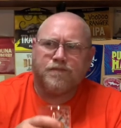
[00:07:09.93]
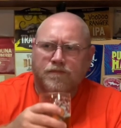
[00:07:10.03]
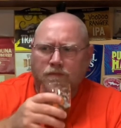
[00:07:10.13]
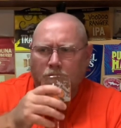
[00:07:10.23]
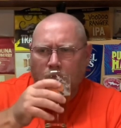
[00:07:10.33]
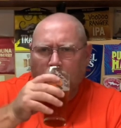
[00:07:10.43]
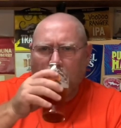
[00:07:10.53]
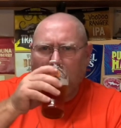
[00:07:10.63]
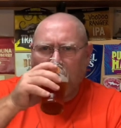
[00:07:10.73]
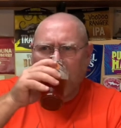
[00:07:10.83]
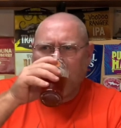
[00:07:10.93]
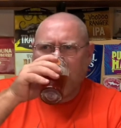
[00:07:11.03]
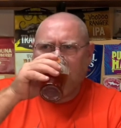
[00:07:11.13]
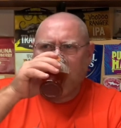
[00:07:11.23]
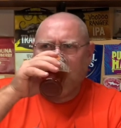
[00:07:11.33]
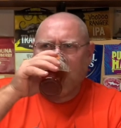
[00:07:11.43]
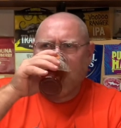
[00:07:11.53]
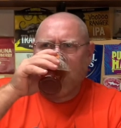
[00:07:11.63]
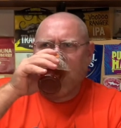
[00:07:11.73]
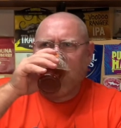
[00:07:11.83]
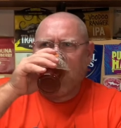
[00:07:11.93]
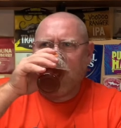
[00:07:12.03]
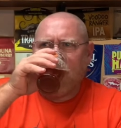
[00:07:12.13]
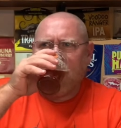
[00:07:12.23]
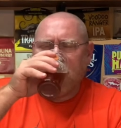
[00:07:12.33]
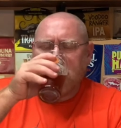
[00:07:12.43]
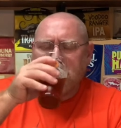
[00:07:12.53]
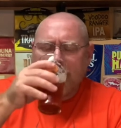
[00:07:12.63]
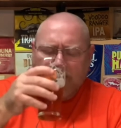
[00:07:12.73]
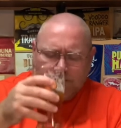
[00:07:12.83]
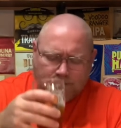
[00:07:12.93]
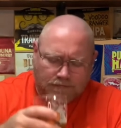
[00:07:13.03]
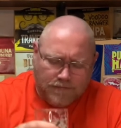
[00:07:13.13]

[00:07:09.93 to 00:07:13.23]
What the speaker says: Nobody speaks.